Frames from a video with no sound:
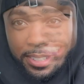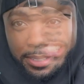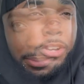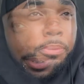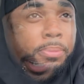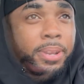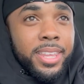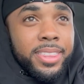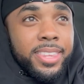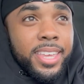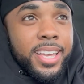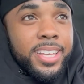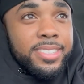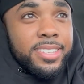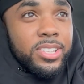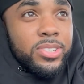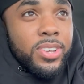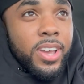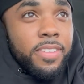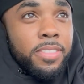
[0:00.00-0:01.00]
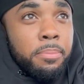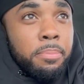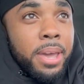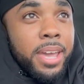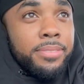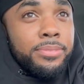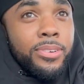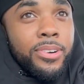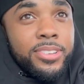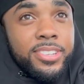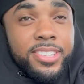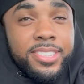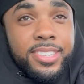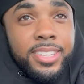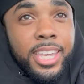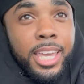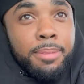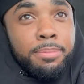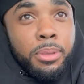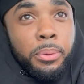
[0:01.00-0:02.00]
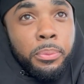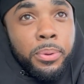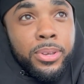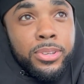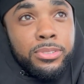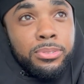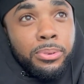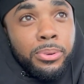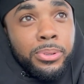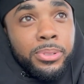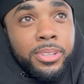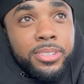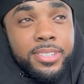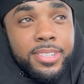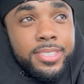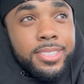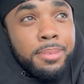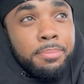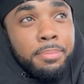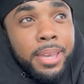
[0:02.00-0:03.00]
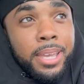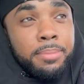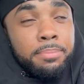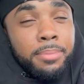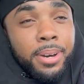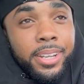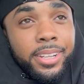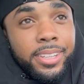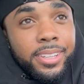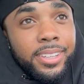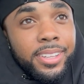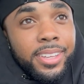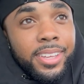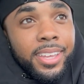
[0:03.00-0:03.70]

So many things that you have to pay for just to keep the wheels rolling, just to make money